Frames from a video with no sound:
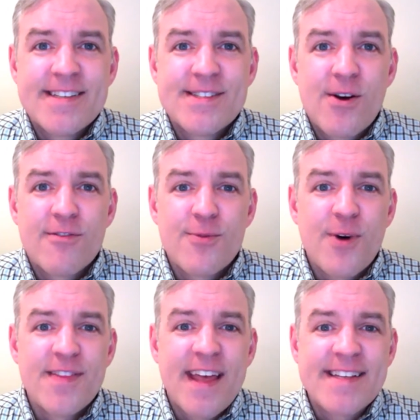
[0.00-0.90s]
So
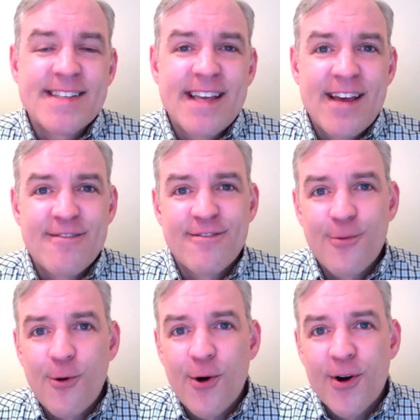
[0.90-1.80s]
everyone, thanks again
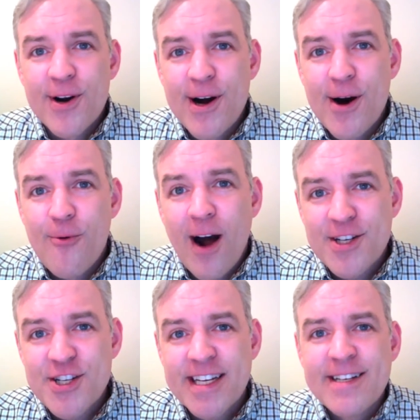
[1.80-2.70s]
for
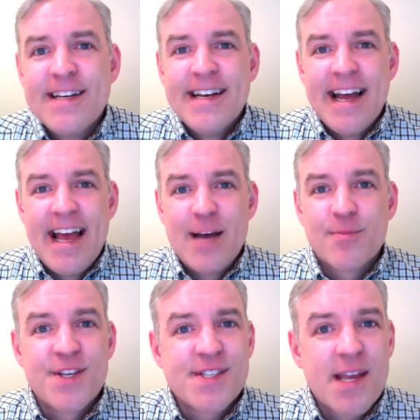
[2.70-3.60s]
watching, and
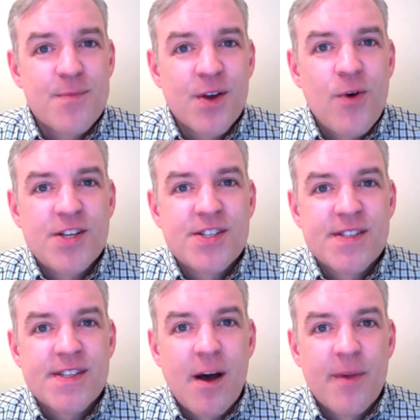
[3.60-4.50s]
please keep the
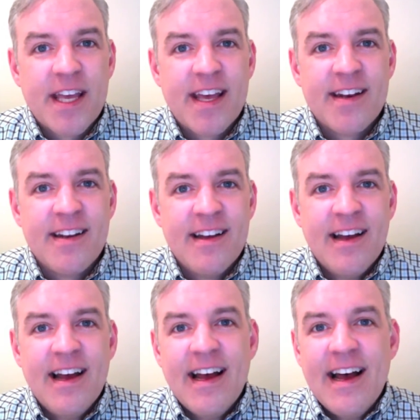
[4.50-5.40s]
questions coming in.
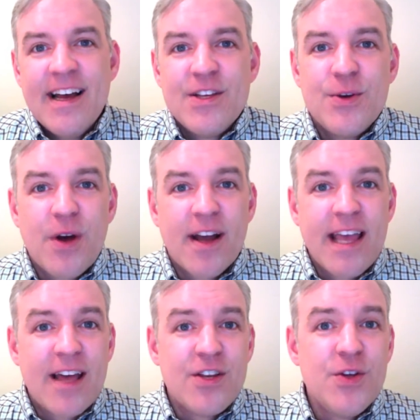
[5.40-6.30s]

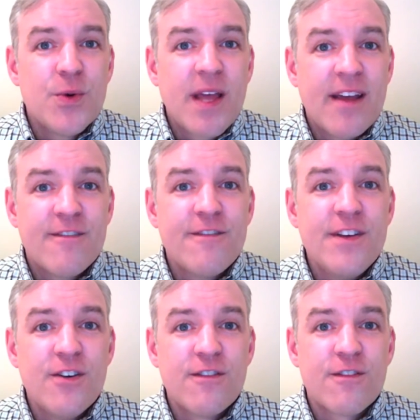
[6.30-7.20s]
You can
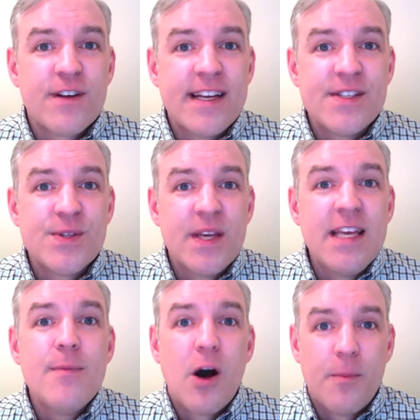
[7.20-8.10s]
feel free
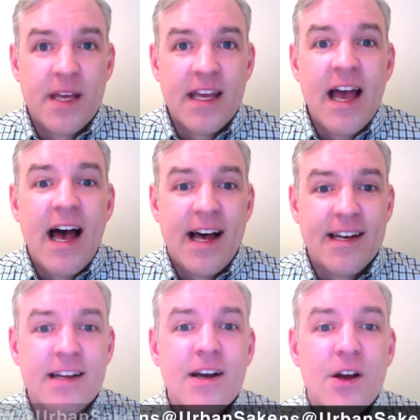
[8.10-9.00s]
to email me at